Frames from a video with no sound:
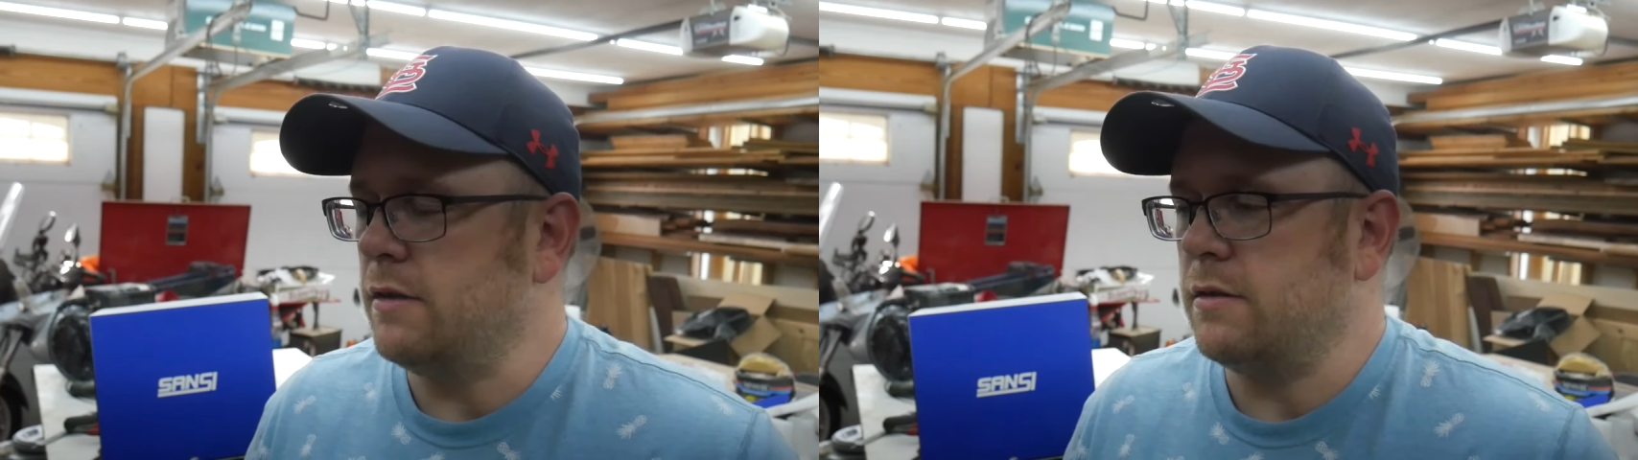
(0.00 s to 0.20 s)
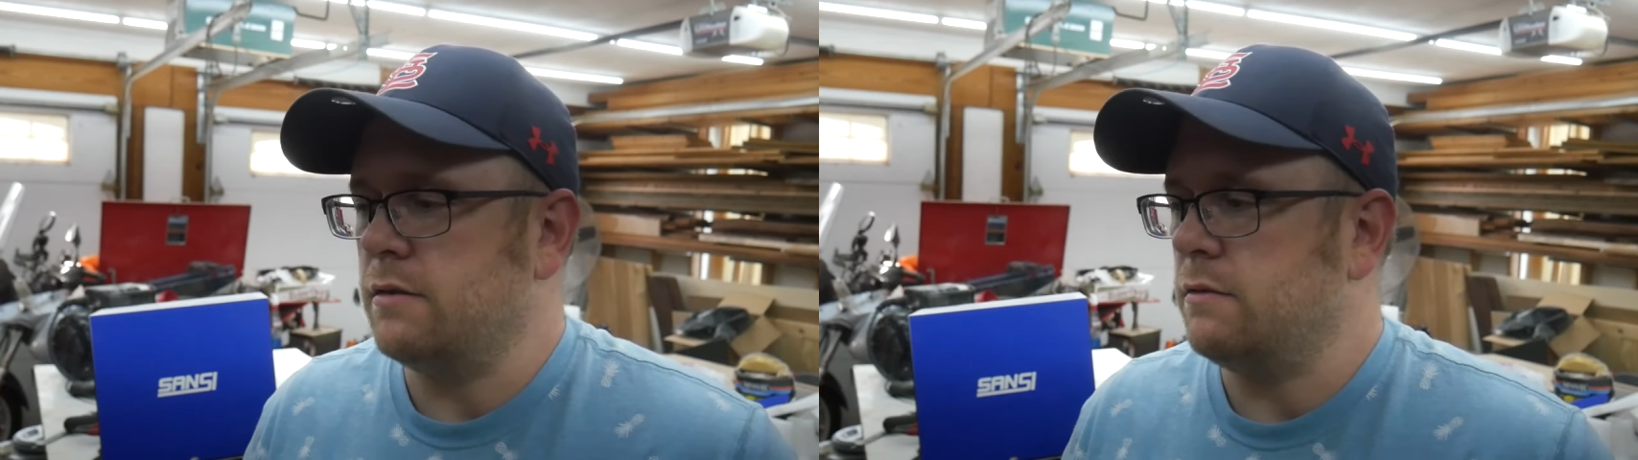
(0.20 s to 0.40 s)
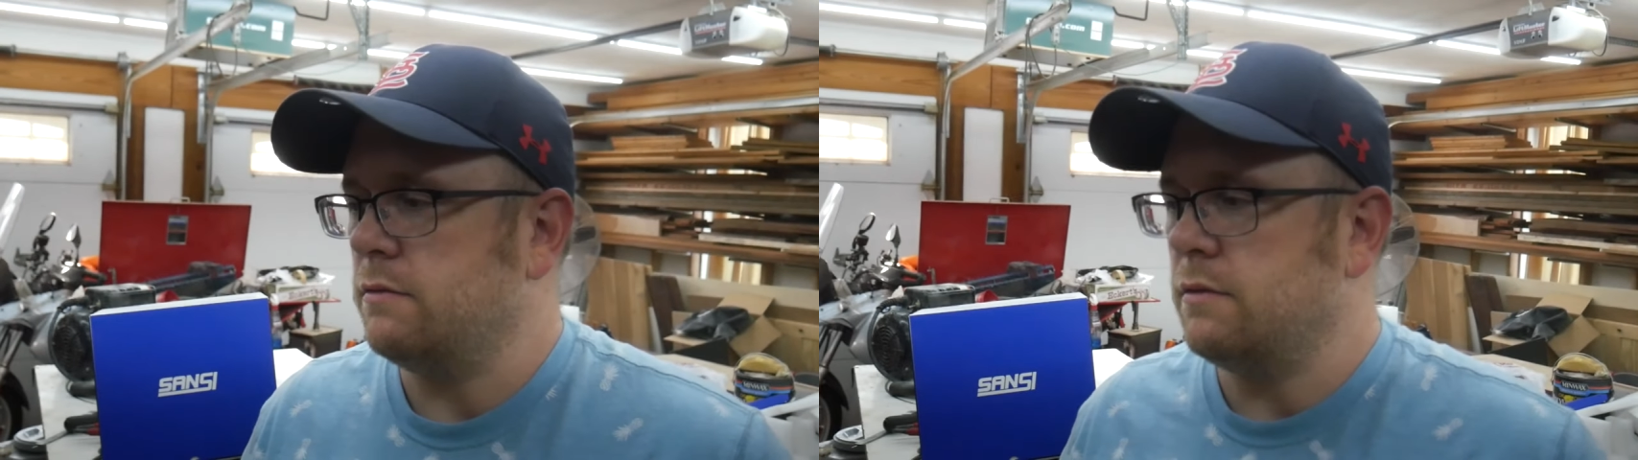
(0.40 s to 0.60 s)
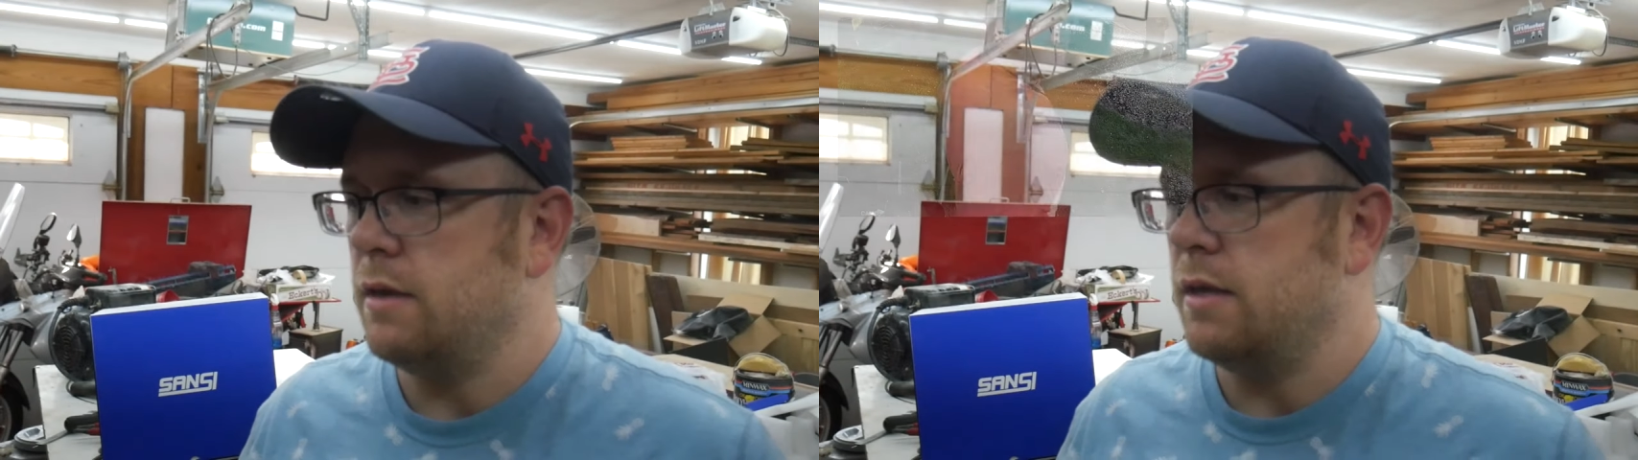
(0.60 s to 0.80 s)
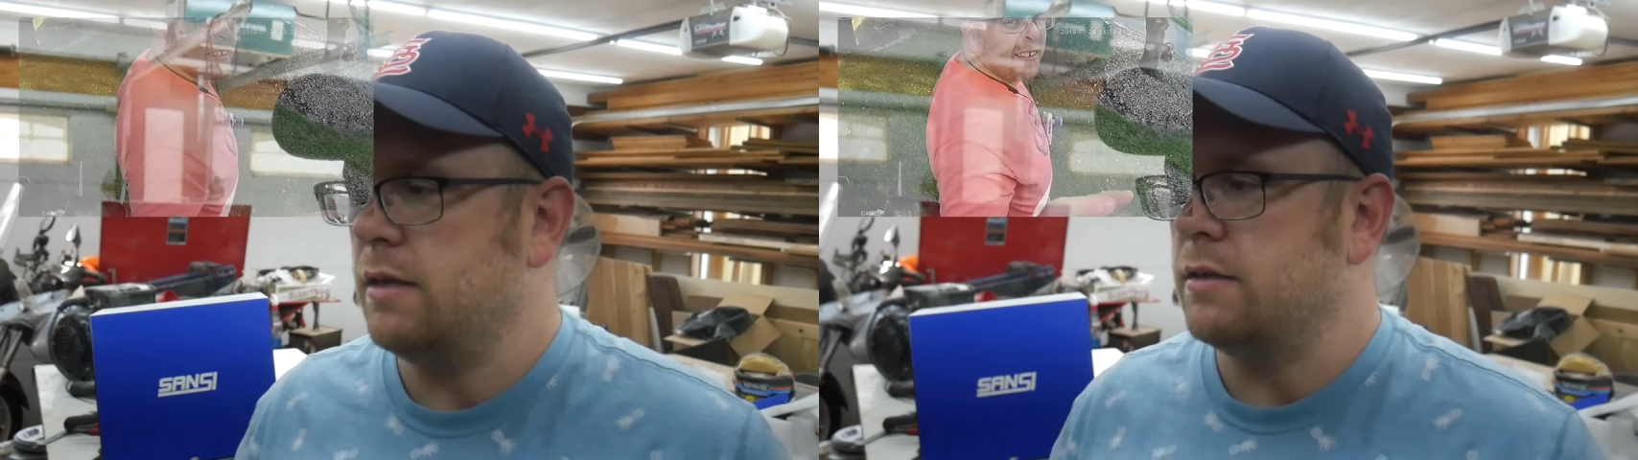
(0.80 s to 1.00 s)
It's
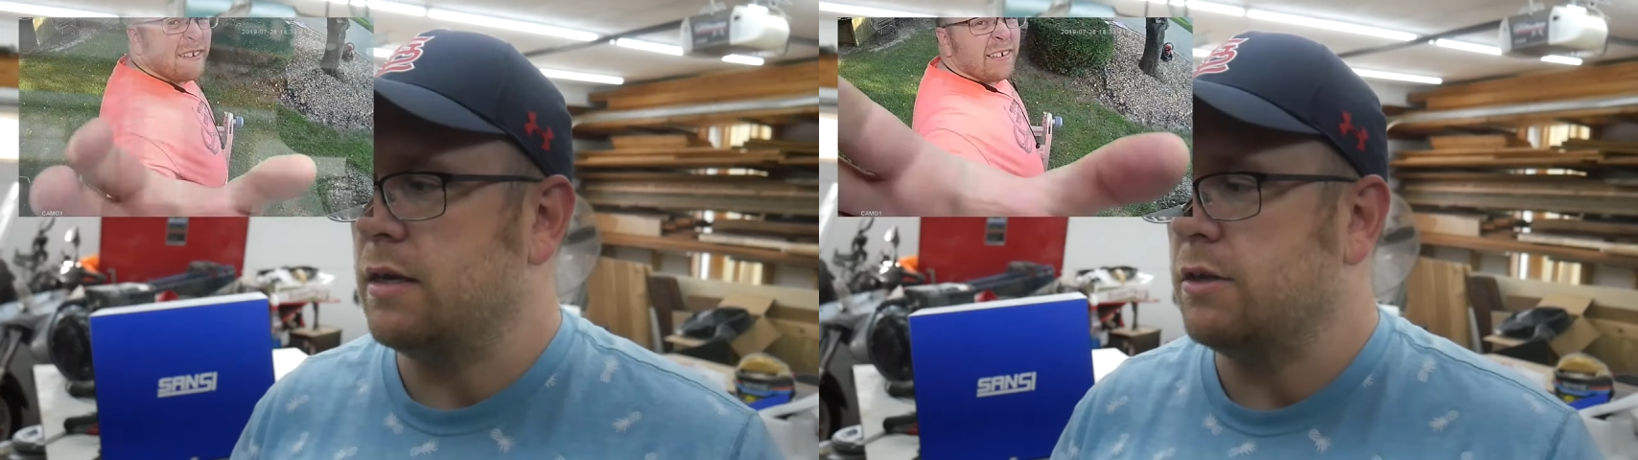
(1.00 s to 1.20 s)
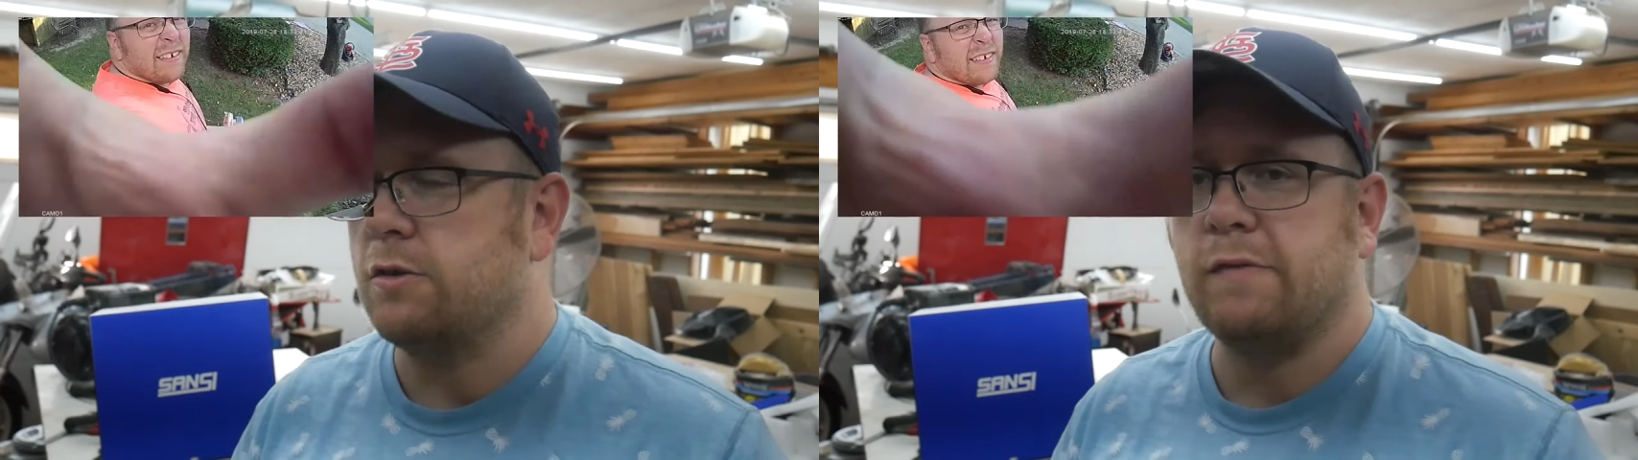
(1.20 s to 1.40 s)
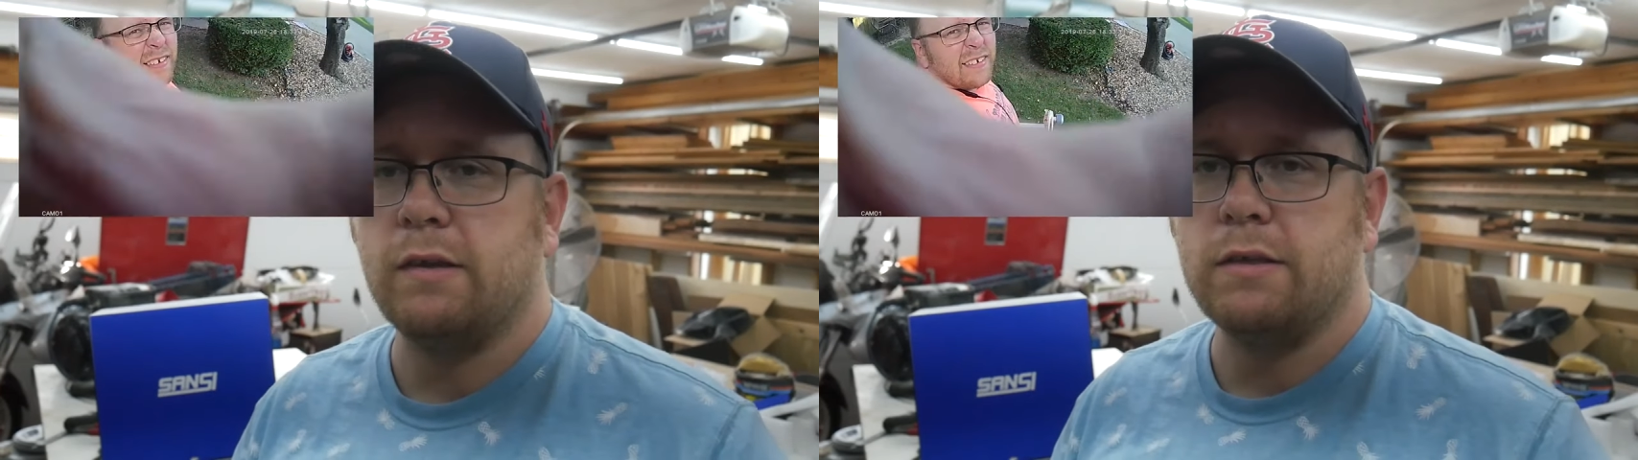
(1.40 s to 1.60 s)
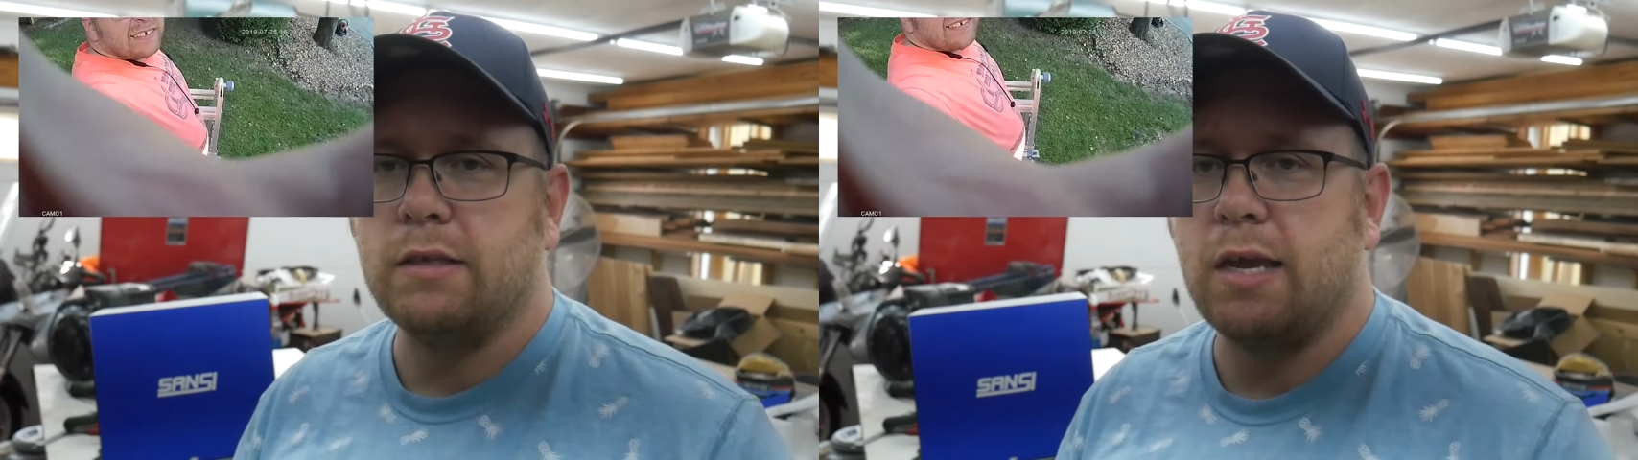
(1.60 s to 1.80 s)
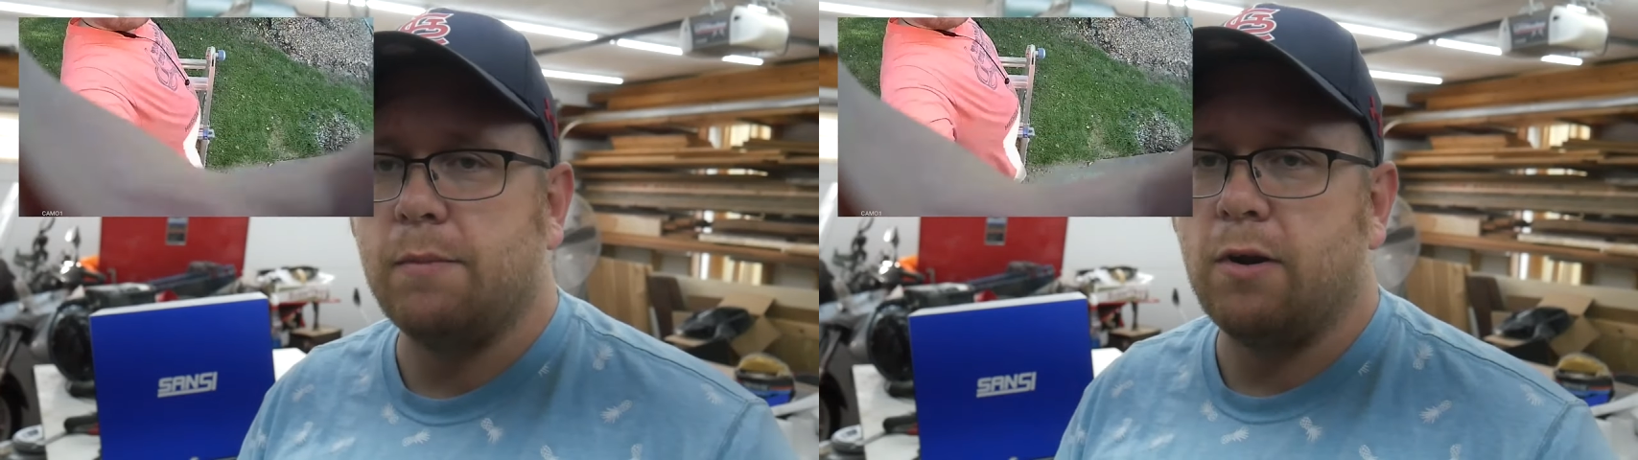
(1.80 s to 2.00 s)
it is a
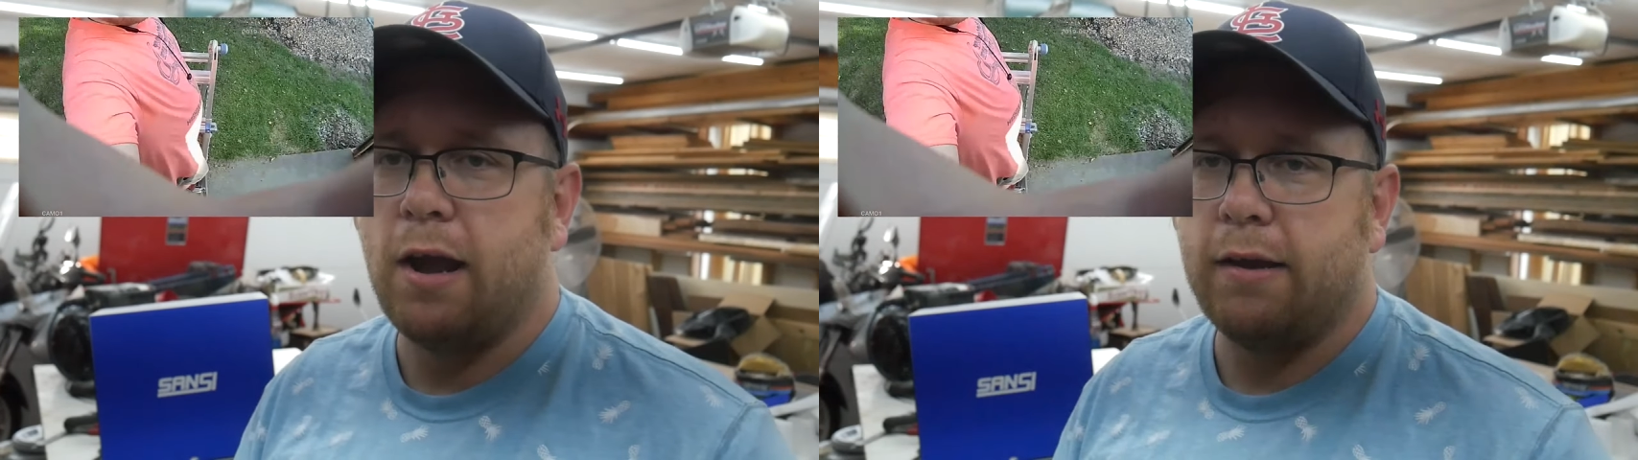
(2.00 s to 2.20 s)
surveillance camera.